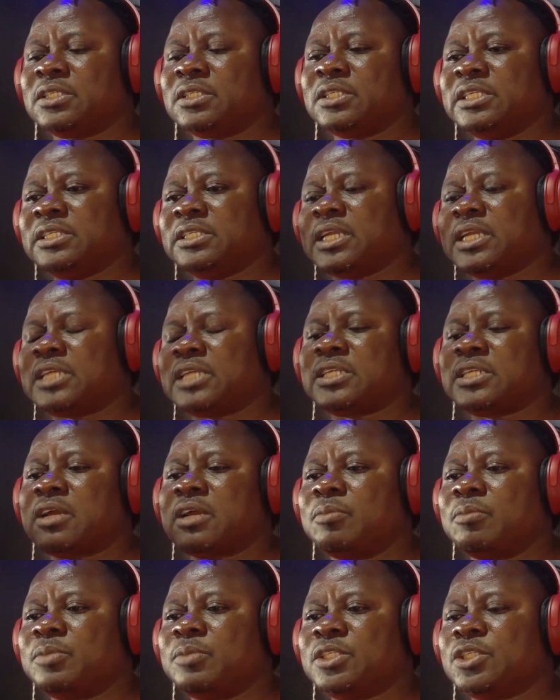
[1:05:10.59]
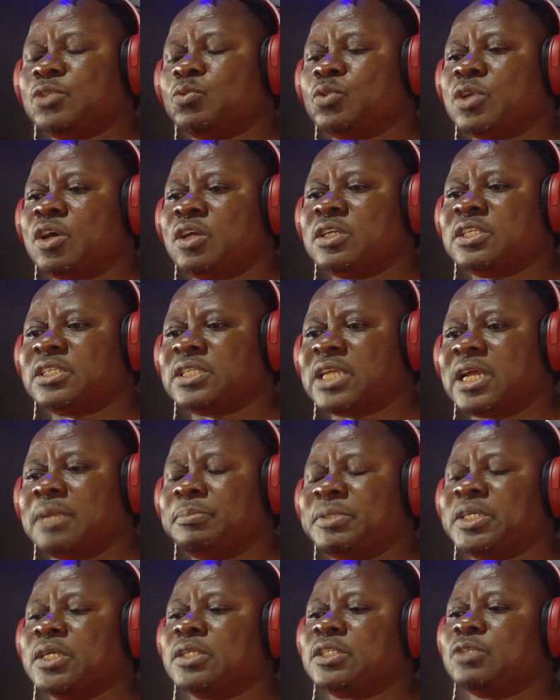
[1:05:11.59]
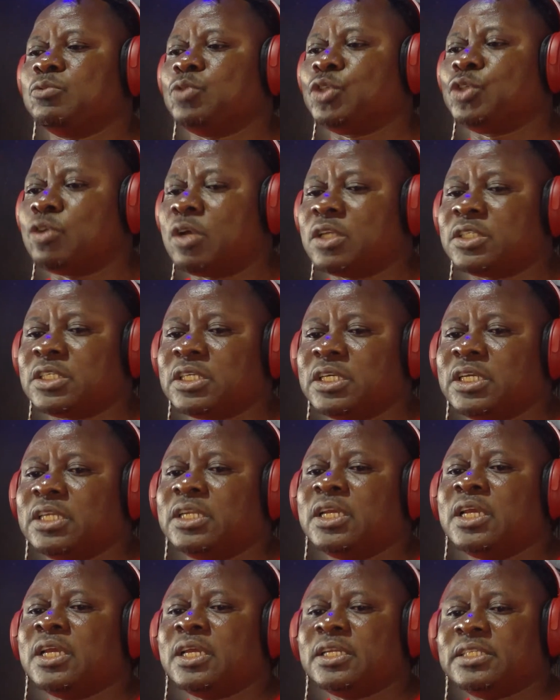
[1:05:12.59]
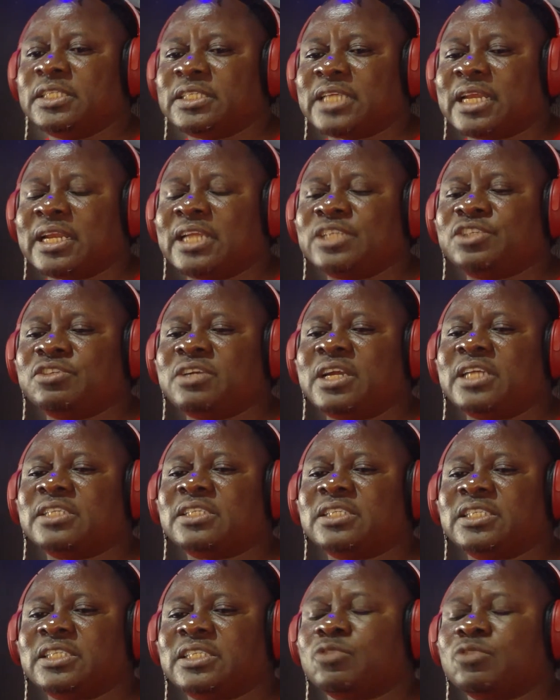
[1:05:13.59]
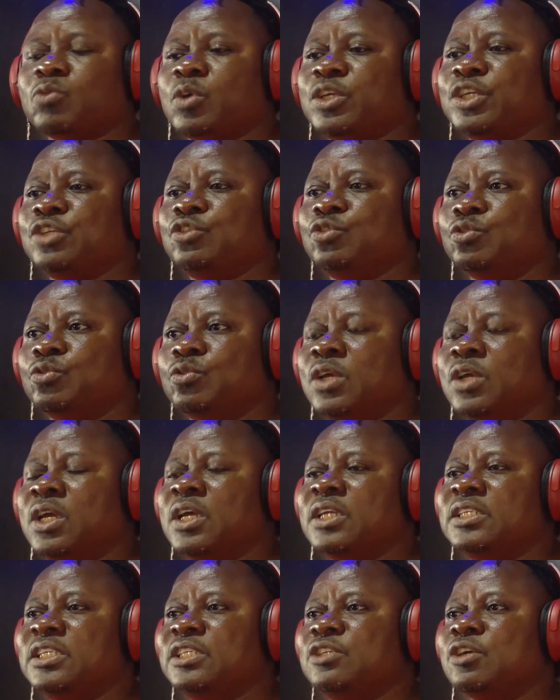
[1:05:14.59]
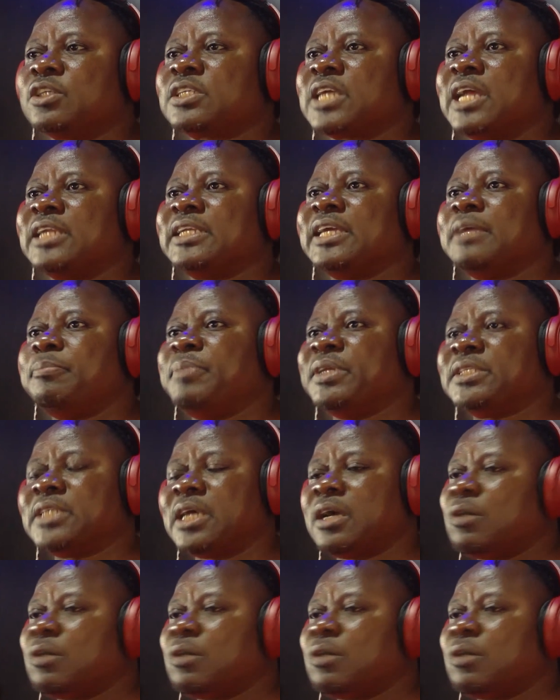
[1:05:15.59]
The international community will not understand because it will show us again, these are Nigerians, this is what they do, they just can't get better.